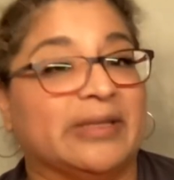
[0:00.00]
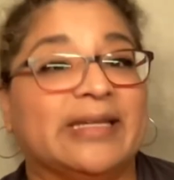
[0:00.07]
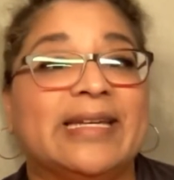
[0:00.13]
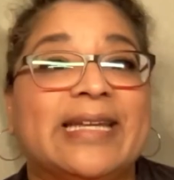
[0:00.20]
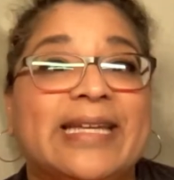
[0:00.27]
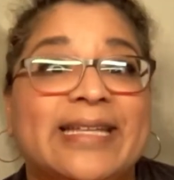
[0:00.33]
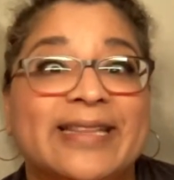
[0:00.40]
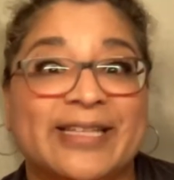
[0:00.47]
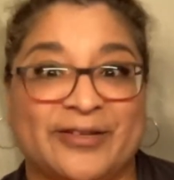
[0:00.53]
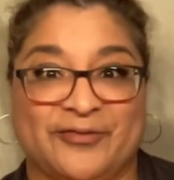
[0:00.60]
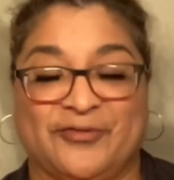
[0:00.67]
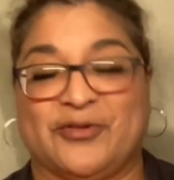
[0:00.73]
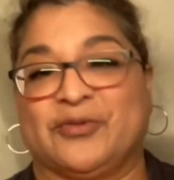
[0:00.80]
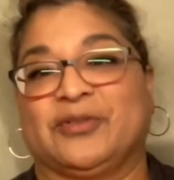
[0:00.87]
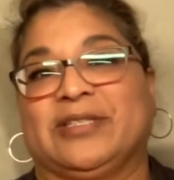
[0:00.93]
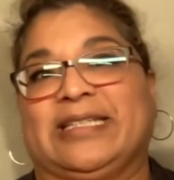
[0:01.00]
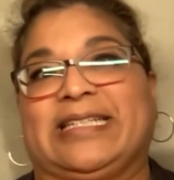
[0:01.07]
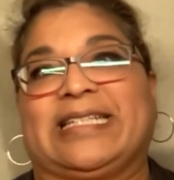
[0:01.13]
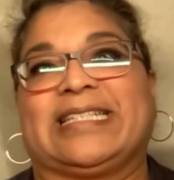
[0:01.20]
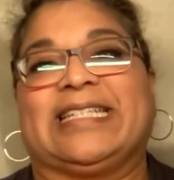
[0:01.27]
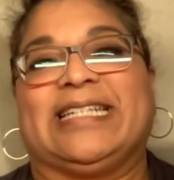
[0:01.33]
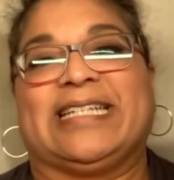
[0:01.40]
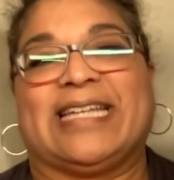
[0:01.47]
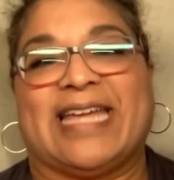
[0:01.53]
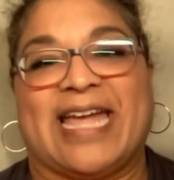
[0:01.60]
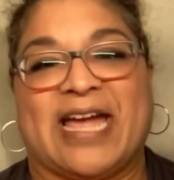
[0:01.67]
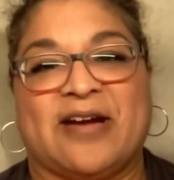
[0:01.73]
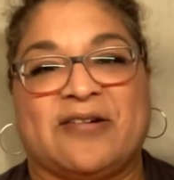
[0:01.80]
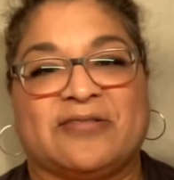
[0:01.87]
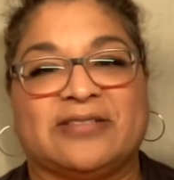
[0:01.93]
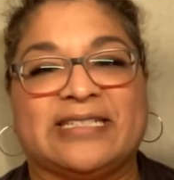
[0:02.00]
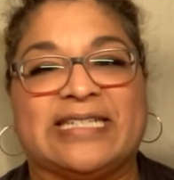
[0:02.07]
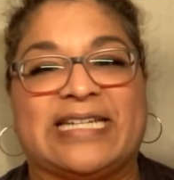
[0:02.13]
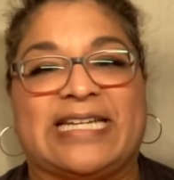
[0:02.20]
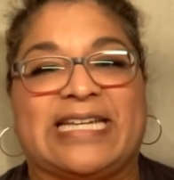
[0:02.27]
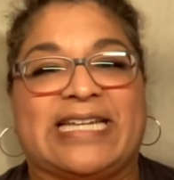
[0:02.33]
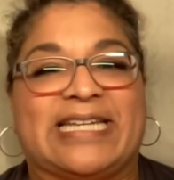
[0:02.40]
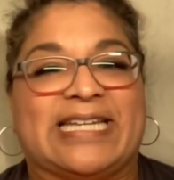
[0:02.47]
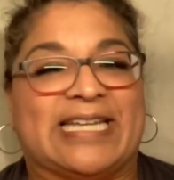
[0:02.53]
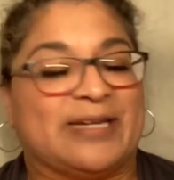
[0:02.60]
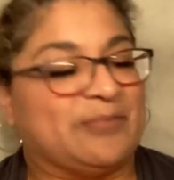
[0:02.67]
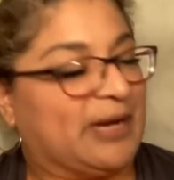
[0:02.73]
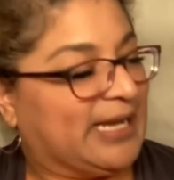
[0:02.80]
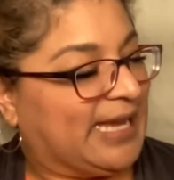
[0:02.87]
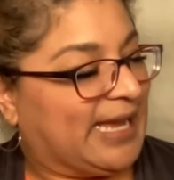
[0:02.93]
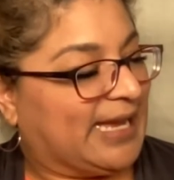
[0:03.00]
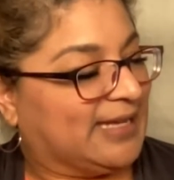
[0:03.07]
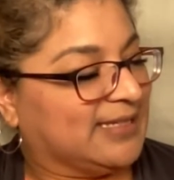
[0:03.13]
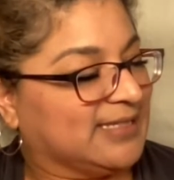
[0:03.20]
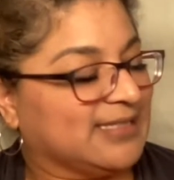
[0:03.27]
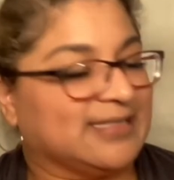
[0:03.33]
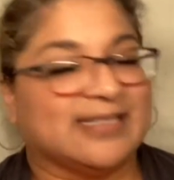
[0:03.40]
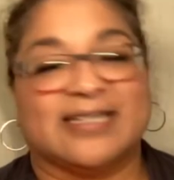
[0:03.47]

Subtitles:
neatly folded, clean gown in my hand.